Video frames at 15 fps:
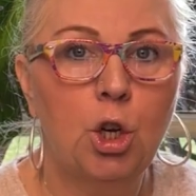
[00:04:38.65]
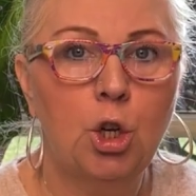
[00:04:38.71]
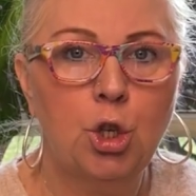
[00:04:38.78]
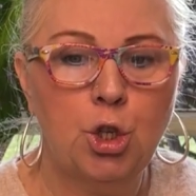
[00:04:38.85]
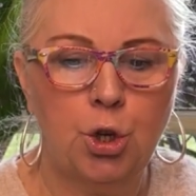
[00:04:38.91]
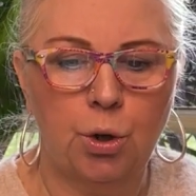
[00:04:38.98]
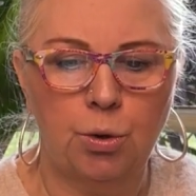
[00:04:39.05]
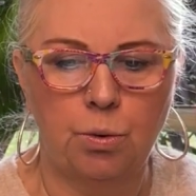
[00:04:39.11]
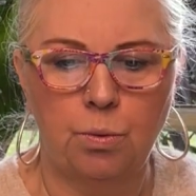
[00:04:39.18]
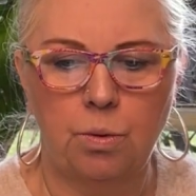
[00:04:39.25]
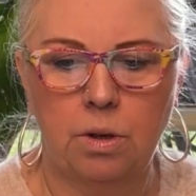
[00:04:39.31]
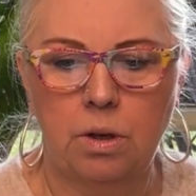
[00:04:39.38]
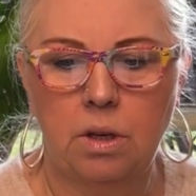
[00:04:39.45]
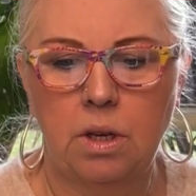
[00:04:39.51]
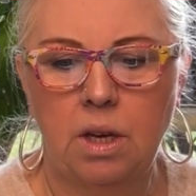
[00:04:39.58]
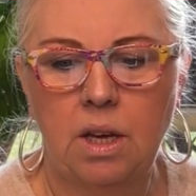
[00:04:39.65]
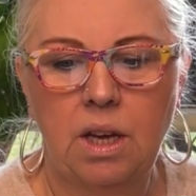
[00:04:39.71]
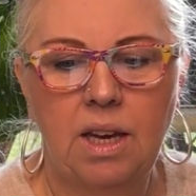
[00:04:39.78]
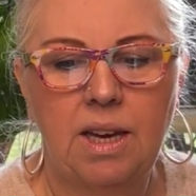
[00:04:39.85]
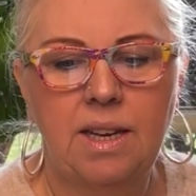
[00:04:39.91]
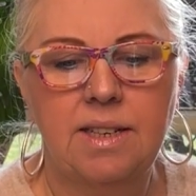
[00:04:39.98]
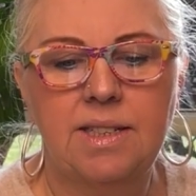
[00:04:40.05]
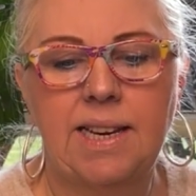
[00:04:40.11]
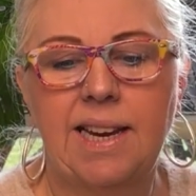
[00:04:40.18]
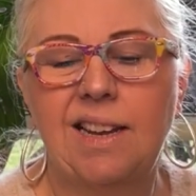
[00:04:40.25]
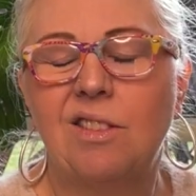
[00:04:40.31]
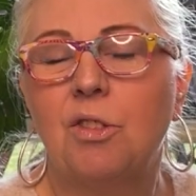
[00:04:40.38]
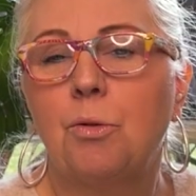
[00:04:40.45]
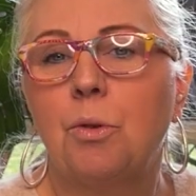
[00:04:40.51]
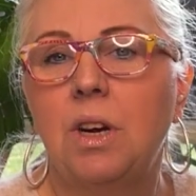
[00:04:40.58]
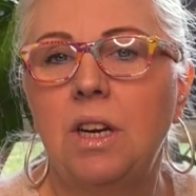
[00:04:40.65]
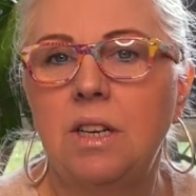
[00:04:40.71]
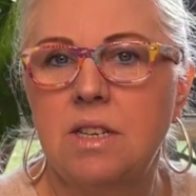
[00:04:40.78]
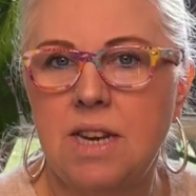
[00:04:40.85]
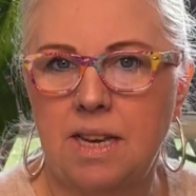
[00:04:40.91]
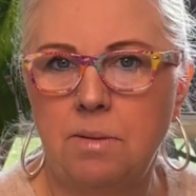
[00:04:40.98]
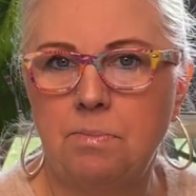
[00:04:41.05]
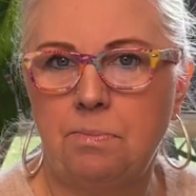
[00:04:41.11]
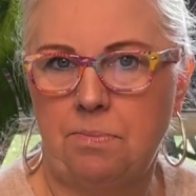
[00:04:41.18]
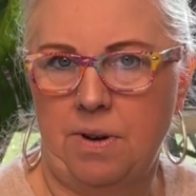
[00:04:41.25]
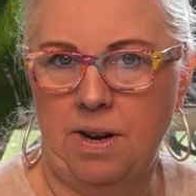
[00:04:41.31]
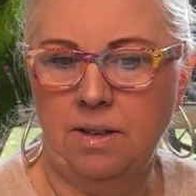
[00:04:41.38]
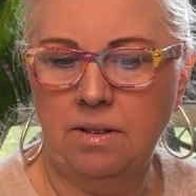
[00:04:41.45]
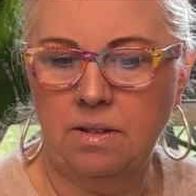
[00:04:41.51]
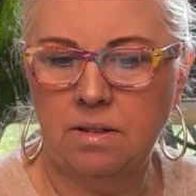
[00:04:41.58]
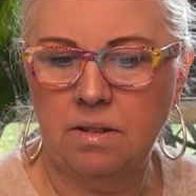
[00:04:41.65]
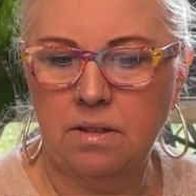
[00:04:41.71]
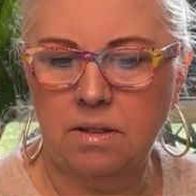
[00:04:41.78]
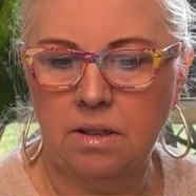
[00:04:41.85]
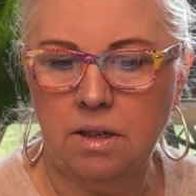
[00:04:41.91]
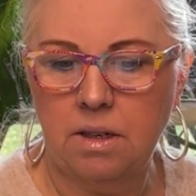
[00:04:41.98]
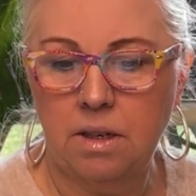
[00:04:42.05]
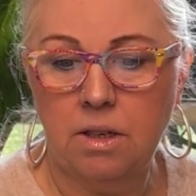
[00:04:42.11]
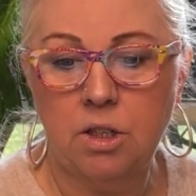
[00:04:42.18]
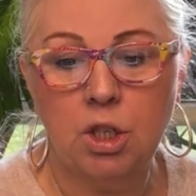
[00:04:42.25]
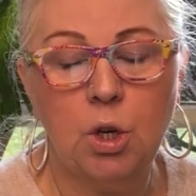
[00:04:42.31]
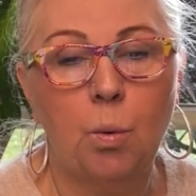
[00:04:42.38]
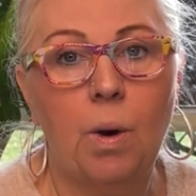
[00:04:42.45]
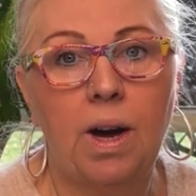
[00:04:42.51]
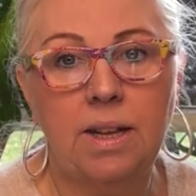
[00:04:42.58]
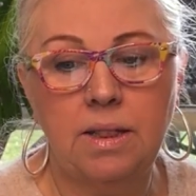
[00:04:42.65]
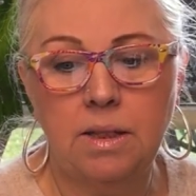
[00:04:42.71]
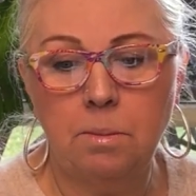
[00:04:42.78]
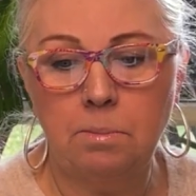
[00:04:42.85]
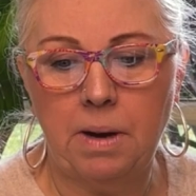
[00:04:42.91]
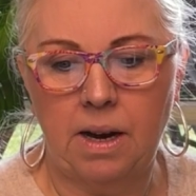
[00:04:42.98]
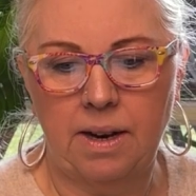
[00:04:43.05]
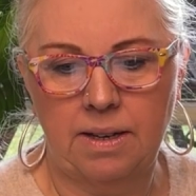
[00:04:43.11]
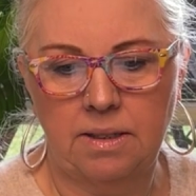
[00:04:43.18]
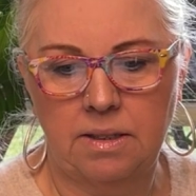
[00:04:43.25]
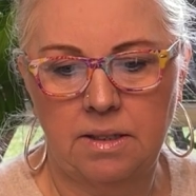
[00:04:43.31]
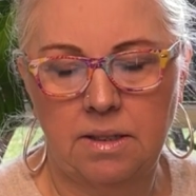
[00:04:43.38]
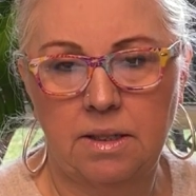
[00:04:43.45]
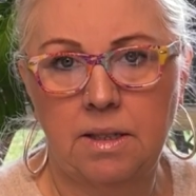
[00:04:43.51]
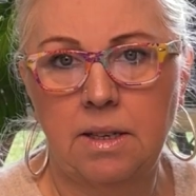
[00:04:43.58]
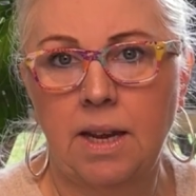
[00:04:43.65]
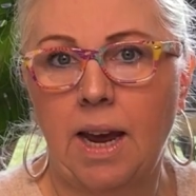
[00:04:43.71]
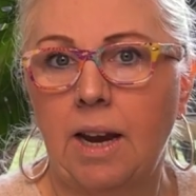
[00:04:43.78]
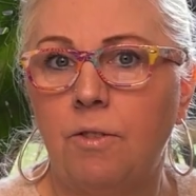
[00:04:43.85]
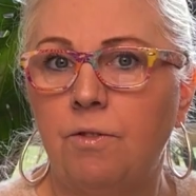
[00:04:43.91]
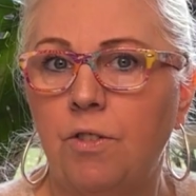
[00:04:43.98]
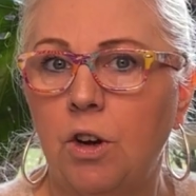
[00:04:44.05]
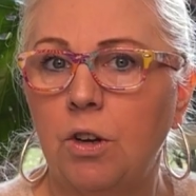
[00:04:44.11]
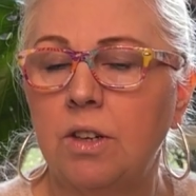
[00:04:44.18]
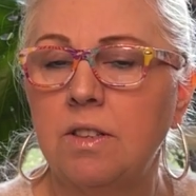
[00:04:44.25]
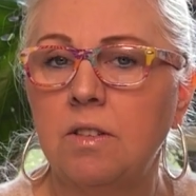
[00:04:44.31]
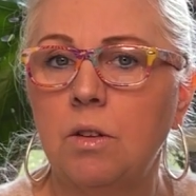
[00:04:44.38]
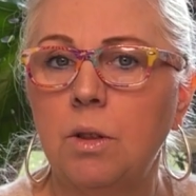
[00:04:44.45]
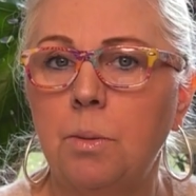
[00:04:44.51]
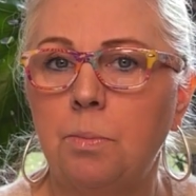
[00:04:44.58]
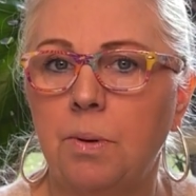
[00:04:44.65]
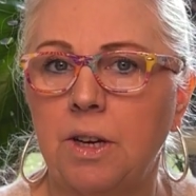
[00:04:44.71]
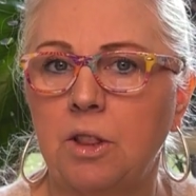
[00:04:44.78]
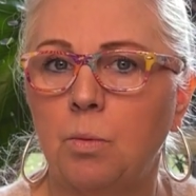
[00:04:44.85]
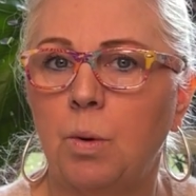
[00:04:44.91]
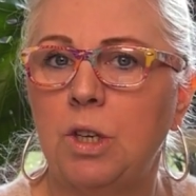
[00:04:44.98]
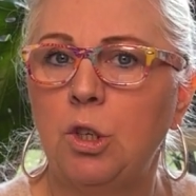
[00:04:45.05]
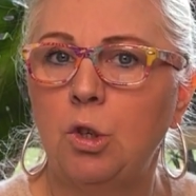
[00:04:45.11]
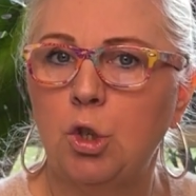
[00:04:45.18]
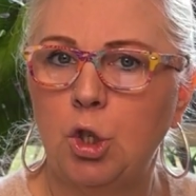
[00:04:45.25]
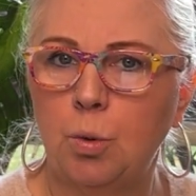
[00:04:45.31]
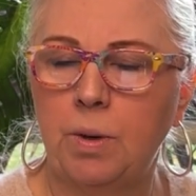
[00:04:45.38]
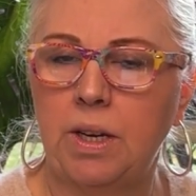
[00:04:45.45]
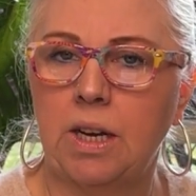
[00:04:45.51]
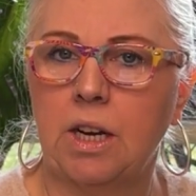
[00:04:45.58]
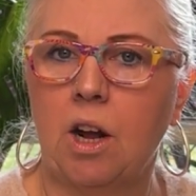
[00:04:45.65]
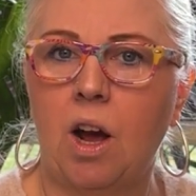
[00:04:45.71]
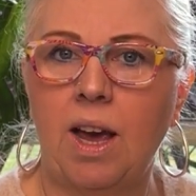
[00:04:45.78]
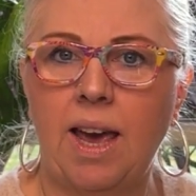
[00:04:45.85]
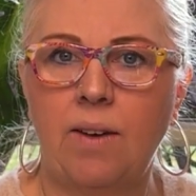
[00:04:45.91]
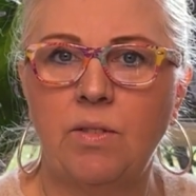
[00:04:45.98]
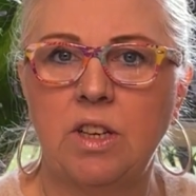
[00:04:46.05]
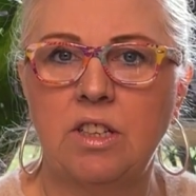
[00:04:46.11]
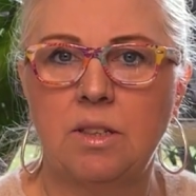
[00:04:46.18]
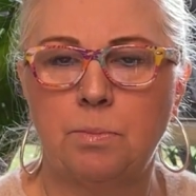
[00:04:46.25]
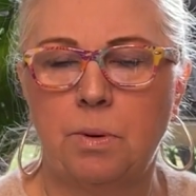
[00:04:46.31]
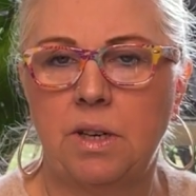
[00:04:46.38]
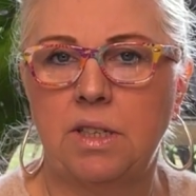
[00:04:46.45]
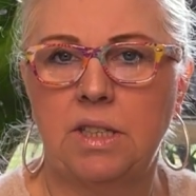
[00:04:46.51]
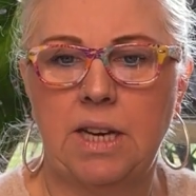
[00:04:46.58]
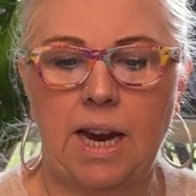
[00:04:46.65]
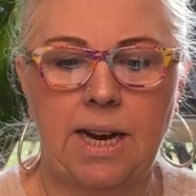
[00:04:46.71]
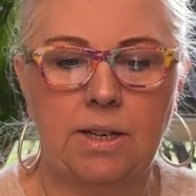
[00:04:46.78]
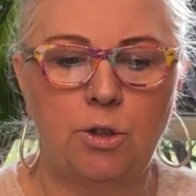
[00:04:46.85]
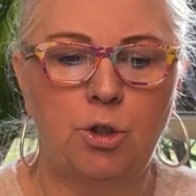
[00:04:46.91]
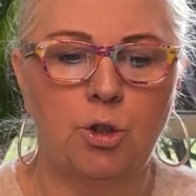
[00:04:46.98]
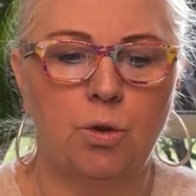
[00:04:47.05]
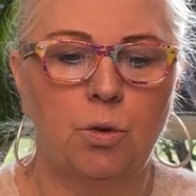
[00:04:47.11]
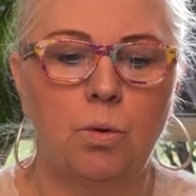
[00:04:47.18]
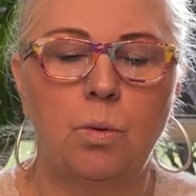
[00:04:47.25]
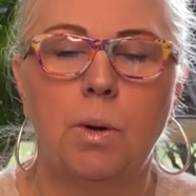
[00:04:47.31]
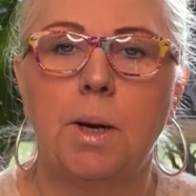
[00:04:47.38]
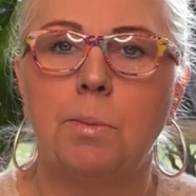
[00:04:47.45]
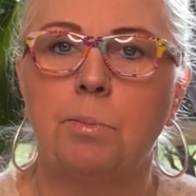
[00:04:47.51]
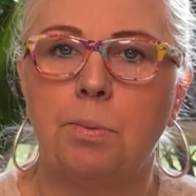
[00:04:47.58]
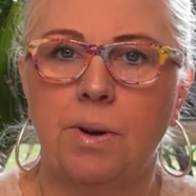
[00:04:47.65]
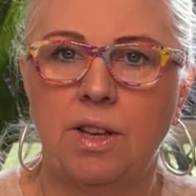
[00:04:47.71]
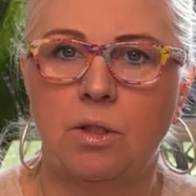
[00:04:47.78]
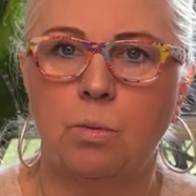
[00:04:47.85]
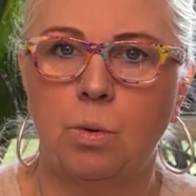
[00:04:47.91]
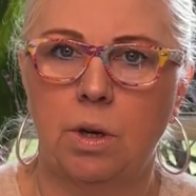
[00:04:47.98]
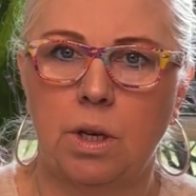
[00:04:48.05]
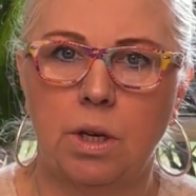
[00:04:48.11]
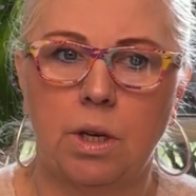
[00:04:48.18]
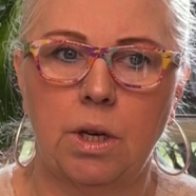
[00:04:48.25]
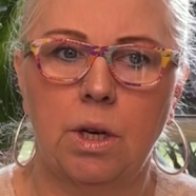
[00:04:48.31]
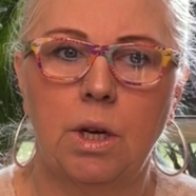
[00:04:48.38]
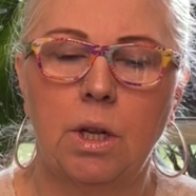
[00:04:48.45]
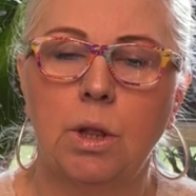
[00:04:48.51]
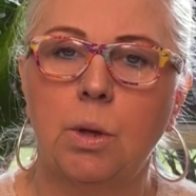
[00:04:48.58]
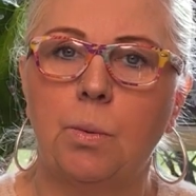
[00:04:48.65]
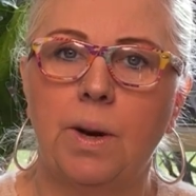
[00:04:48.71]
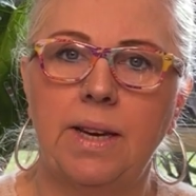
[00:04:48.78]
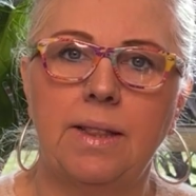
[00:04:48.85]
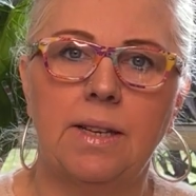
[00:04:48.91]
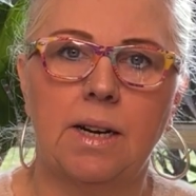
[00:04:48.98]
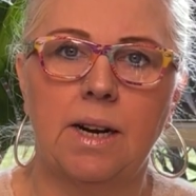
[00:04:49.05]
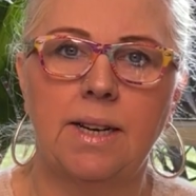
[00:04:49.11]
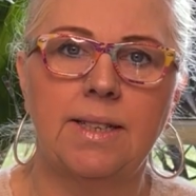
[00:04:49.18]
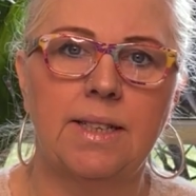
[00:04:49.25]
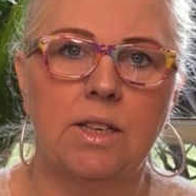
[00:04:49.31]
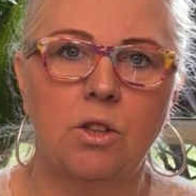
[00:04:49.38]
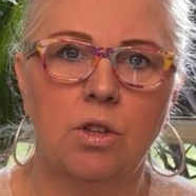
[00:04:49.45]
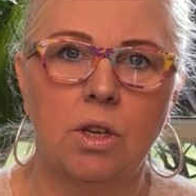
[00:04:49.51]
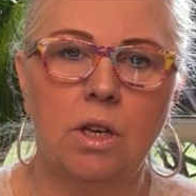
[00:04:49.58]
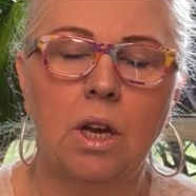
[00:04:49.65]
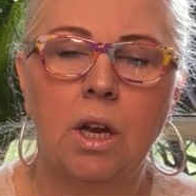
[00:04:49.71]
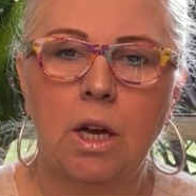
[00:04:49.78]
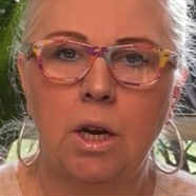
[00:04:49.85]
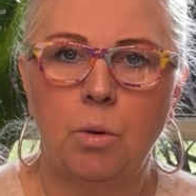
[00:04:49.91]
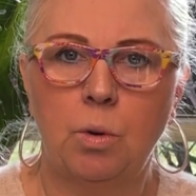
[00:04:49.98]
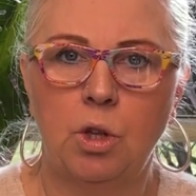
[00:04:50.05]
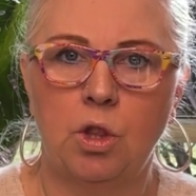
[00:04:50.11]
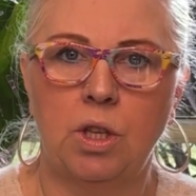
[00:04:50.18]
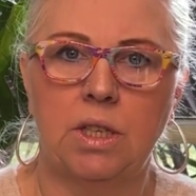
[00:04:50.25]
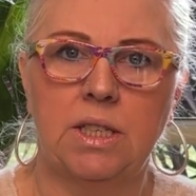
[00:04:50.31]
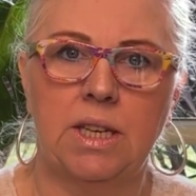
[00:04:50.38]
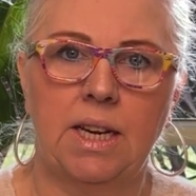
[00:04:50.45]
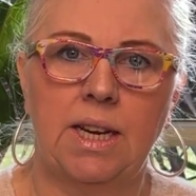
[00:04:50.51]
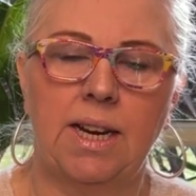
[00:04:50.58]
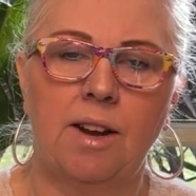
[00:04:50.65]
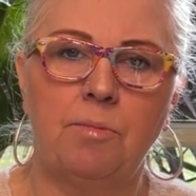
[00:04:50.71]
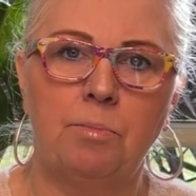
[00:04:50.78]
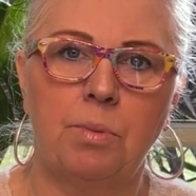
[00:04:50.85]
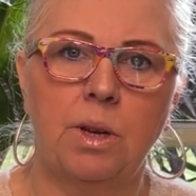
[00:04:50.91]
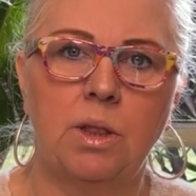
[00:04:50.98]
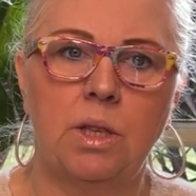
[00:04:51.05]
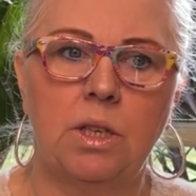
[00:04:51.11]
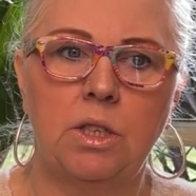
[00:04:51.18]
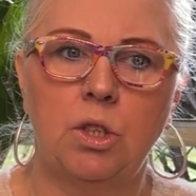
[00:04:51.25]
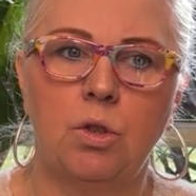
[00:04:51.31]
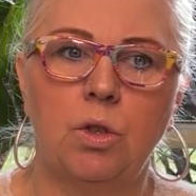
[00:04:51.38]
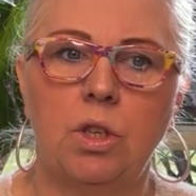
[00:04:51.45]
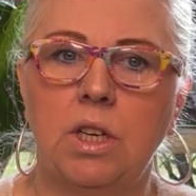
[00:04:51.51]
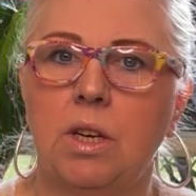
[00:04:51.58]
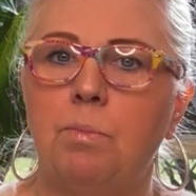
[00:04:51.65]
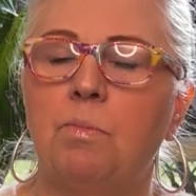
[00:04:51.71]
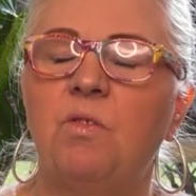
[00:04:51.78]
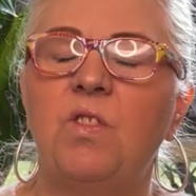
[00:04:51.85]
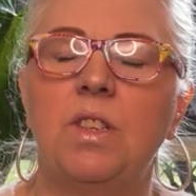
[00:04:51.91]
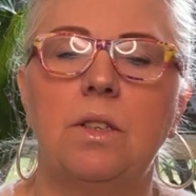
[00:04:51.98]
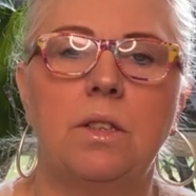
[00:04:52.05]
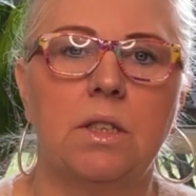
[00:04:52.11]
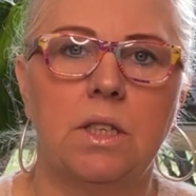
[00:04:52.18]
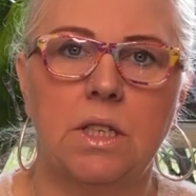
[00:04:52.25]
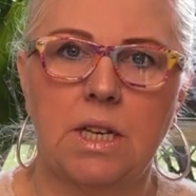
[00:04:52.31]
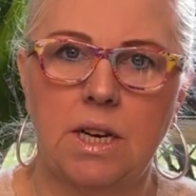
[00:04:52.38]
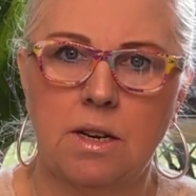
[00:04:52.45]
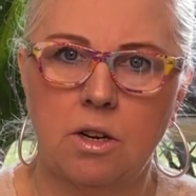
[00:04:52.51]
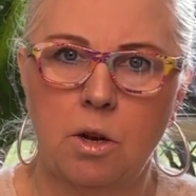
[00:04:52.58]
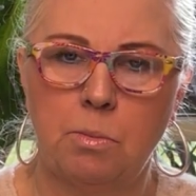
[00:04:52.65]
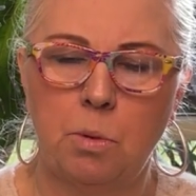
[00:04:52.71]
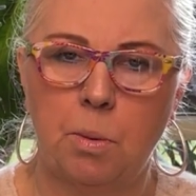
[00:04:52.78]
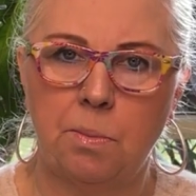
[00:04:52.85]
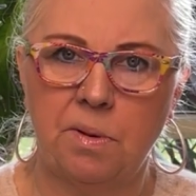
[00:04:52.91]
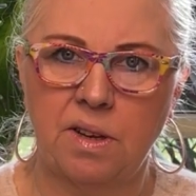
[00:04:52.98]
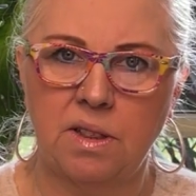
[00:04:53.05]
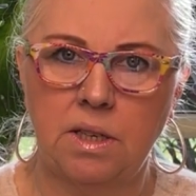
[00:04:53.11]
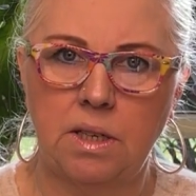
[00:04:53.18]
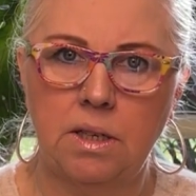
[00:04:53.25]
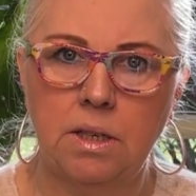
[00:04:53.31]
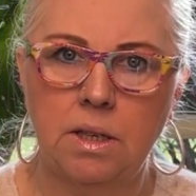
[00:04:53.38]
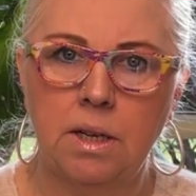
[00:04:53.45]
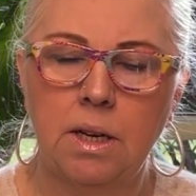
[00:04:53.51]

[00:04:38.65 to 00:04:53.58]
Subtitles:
2, take 3 deep breaths to quieten the mind and focus on the breath when you're doing it. I have expressed how to do breath work the way that I teach it, which is take enough breath in till you can physically take no more breath in.